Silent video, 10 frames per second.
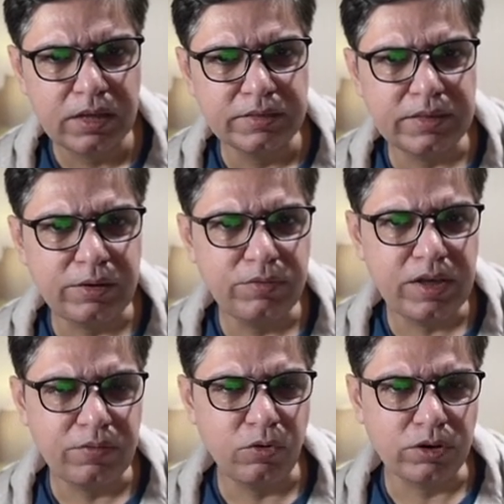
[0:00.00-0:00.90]
Then
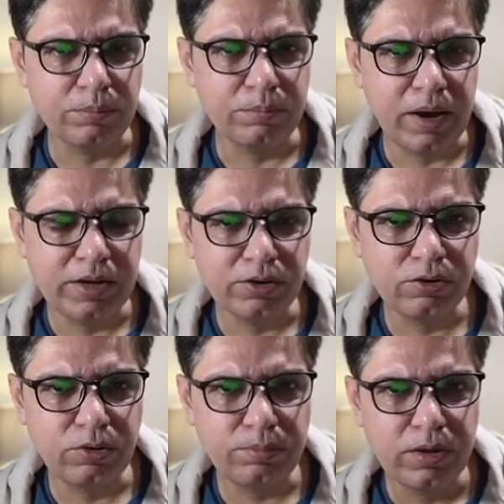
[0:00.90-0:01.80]
we have got a minor
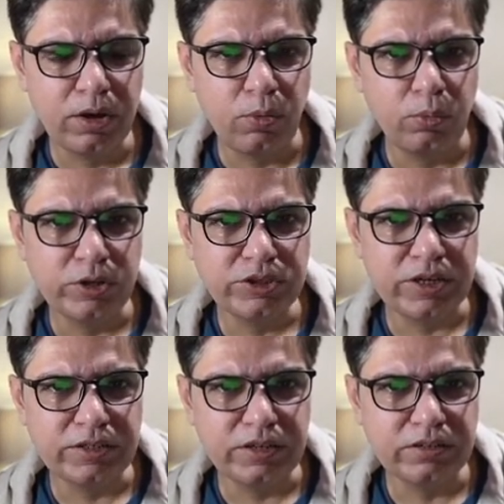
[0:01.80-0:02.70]
group, which
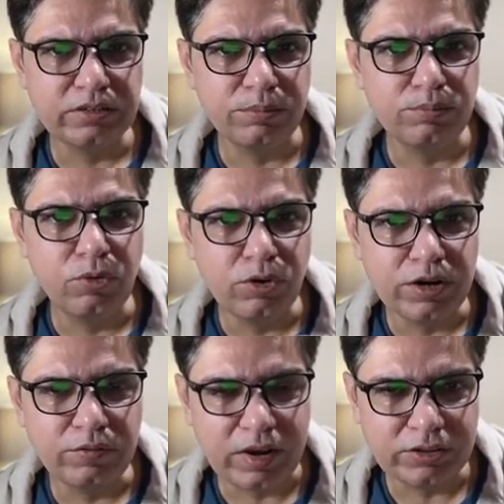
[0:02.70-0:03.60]
contains some more
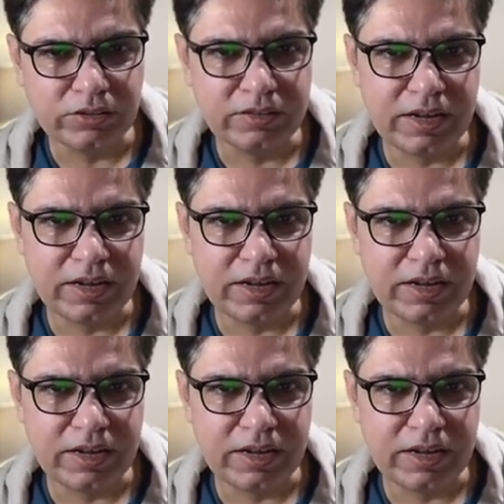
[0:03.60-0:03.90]
infection